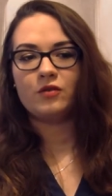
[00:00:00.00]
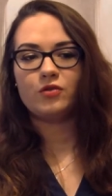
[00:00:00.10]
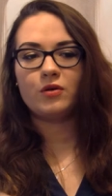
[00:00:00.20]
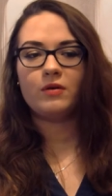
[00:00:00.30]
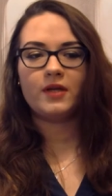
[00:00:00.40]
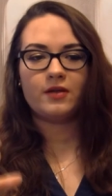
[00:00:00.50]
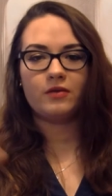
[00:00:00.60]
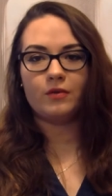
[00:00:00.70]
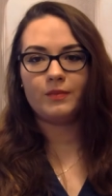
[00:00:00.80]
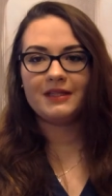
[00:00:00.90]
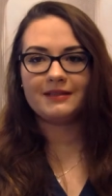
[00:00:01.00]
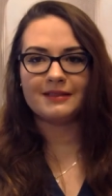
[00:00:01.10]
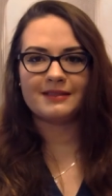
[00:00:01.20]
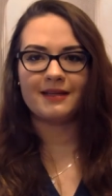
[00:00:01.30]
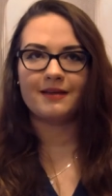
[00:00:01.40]
drawing you know
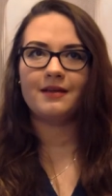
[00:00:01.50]
buildings and